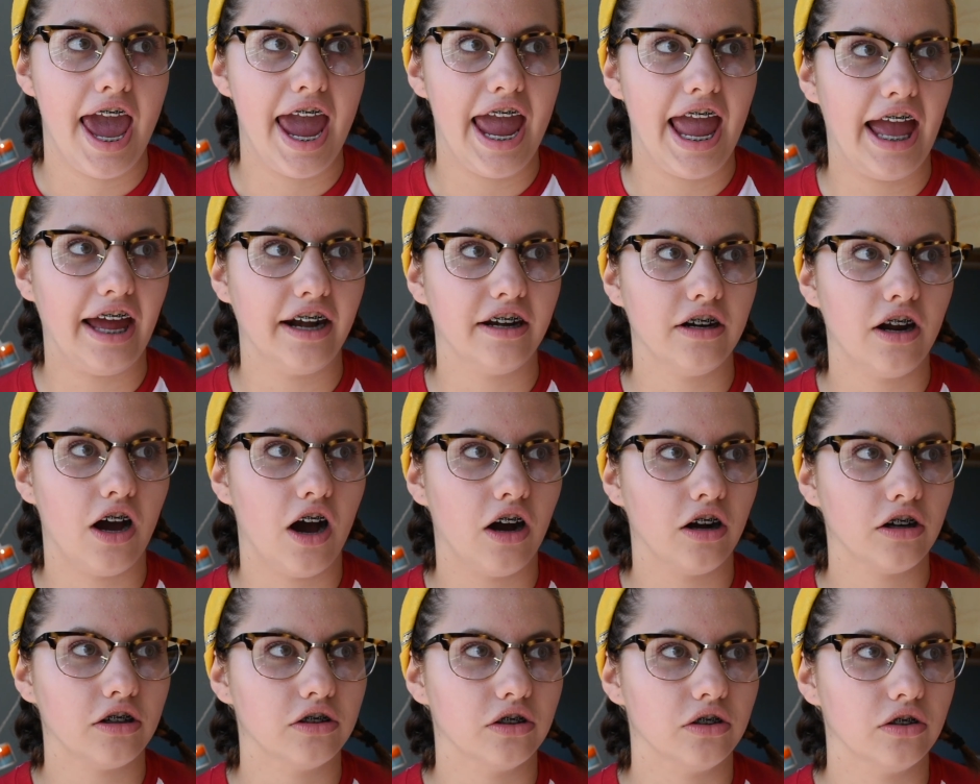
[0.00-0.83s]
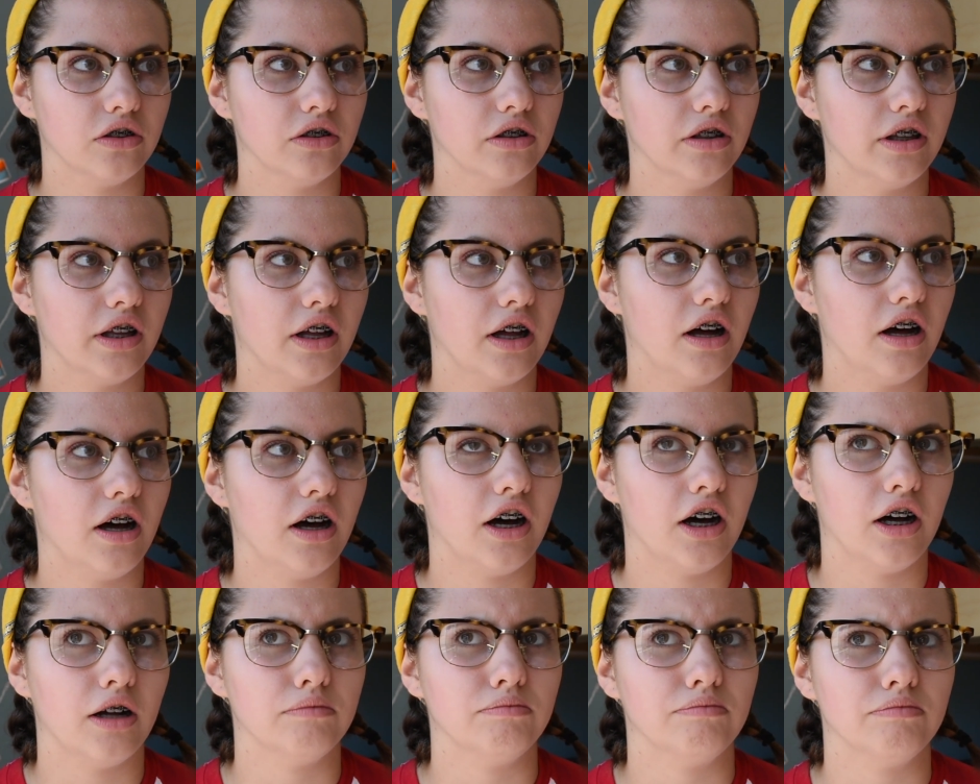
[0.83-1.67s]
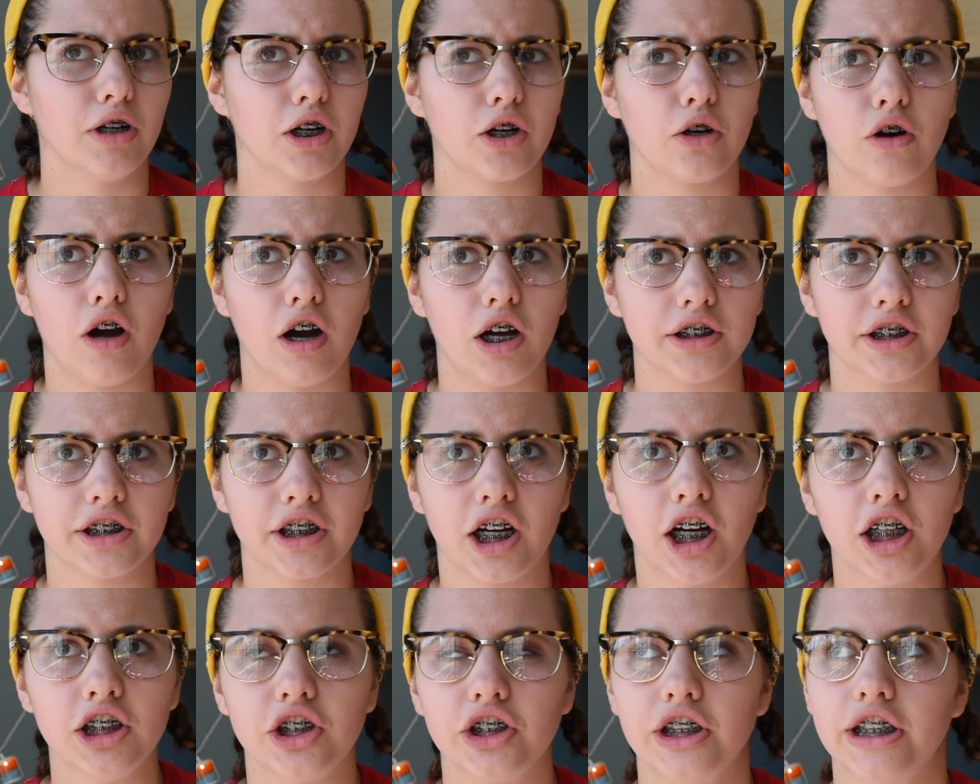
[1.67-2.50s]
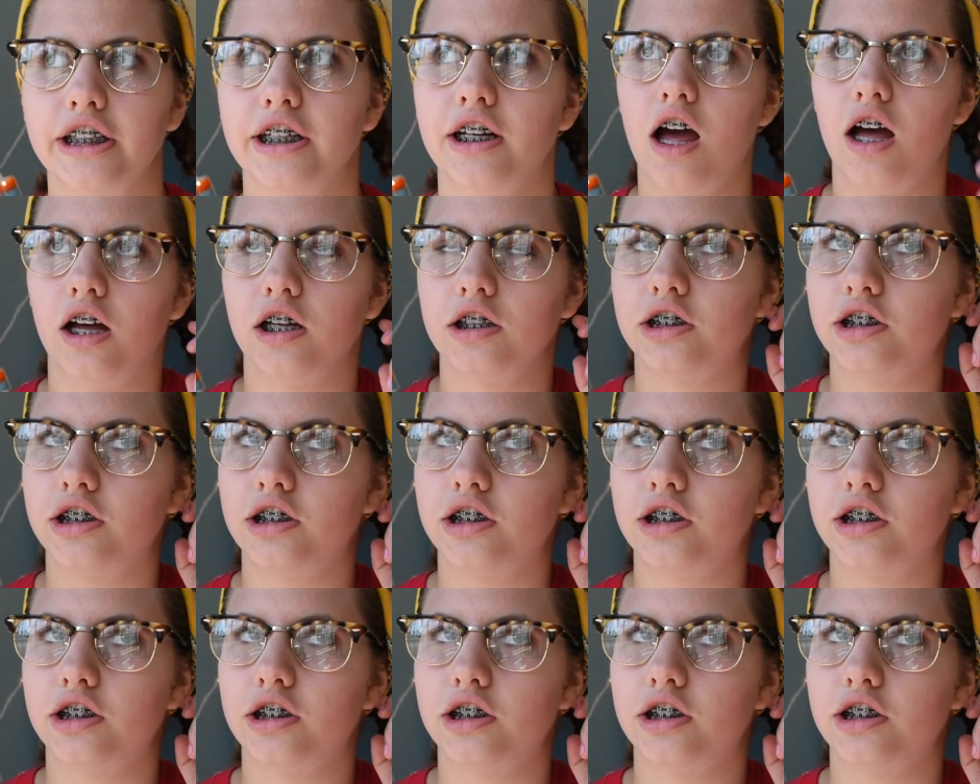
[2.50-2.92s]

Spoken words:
aunt and uncle across the country.